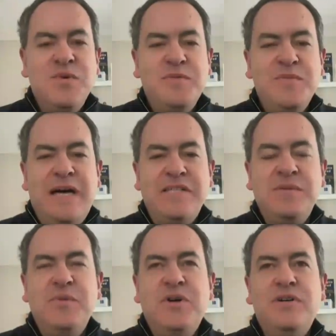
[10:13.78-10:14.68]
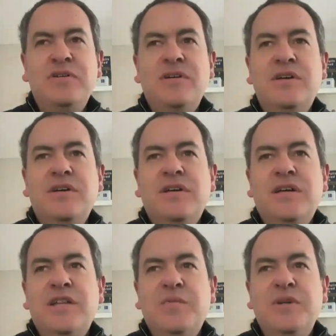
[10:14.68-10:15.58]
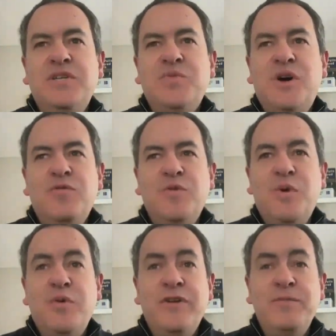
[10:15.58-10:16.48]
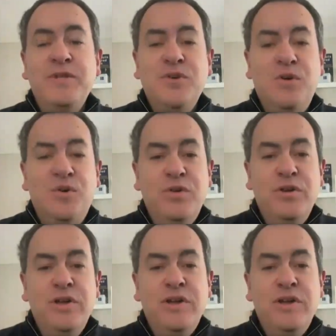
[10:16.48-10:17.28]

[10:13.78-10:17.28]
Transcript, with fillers: and women's basketball. And the Big Twelve, from what we have been told,